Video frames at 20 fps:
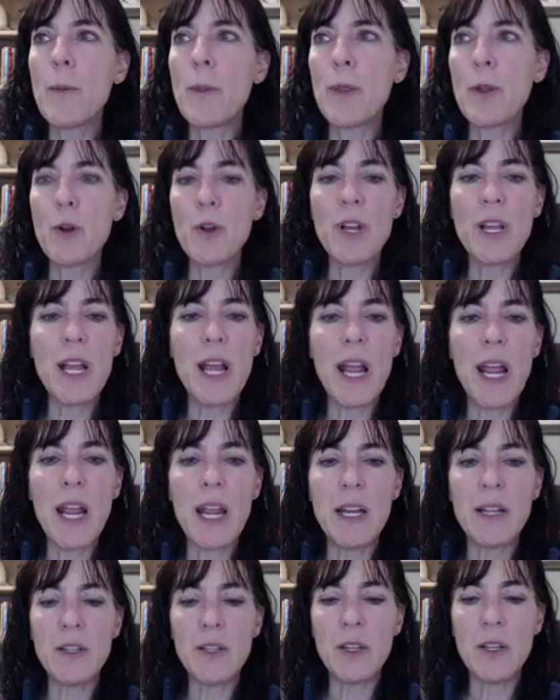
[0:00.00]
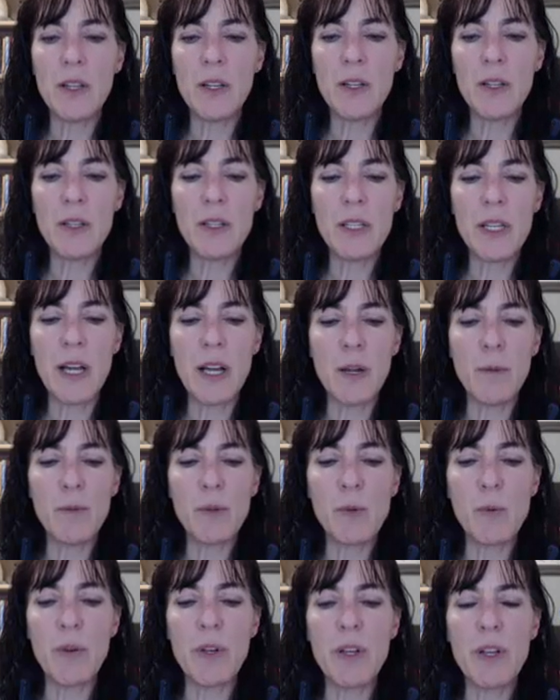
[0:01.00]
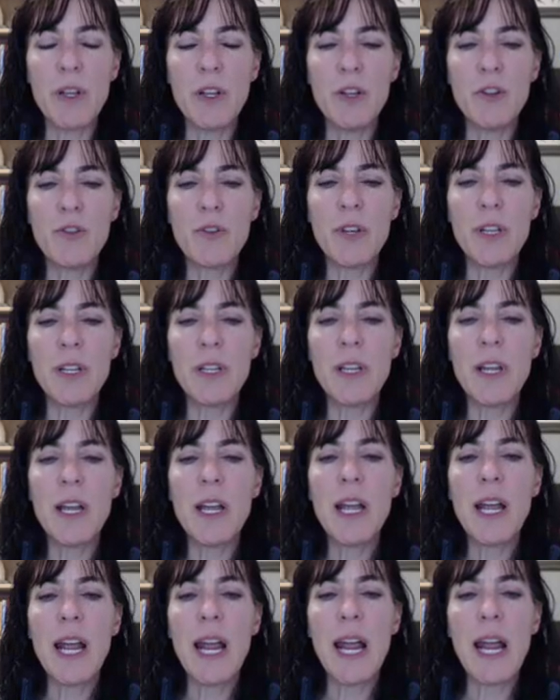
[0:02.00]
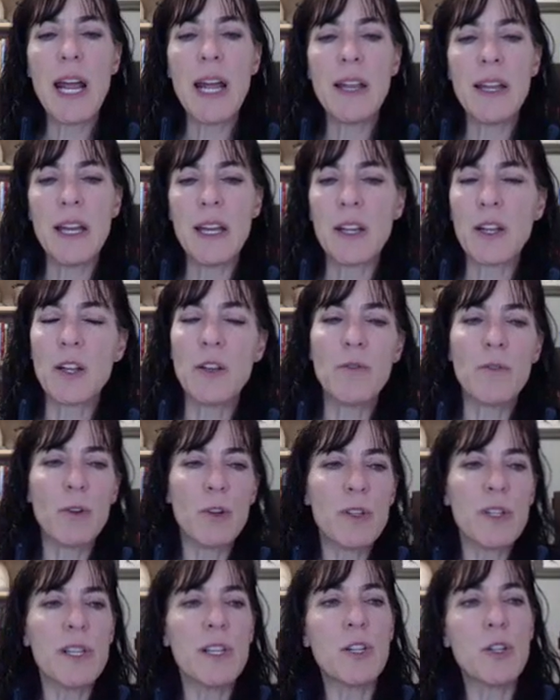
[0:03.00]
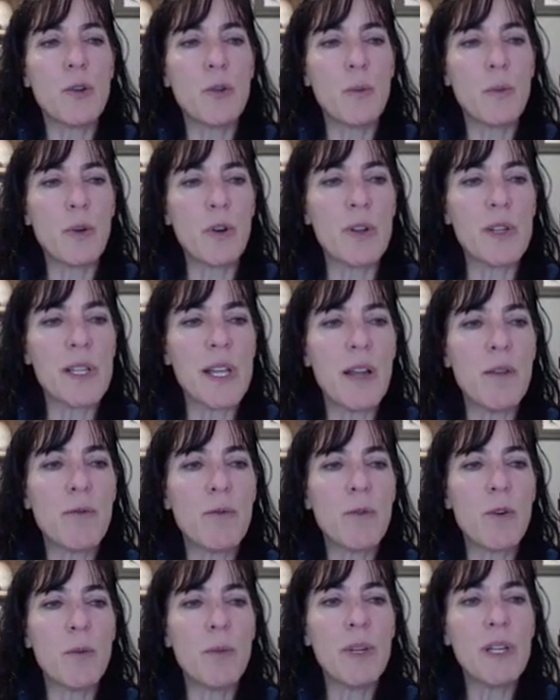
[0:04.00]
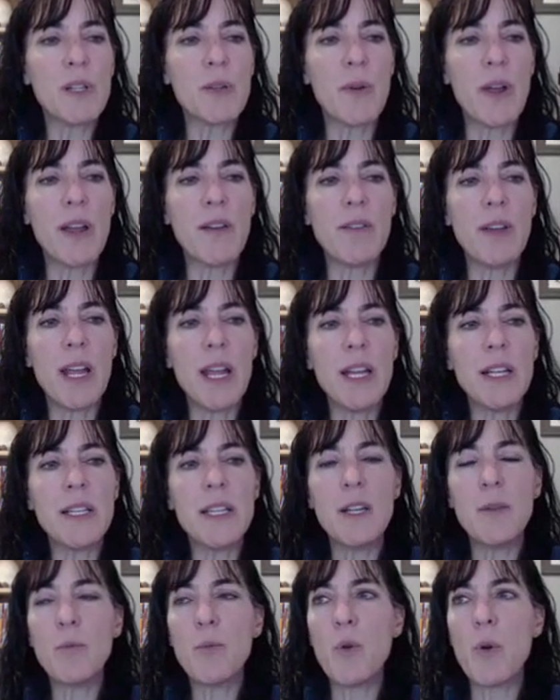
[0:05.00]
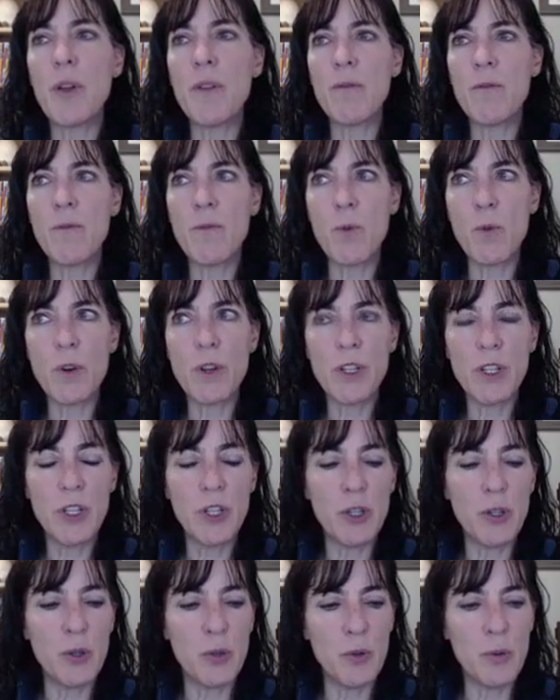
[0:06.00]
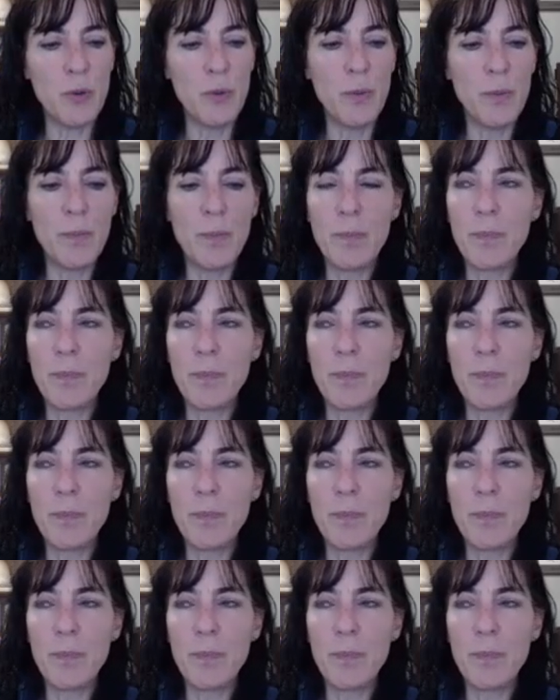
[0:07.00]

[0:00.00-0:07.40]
38 times 100, and that converts it to a percent for me, so I have 18.42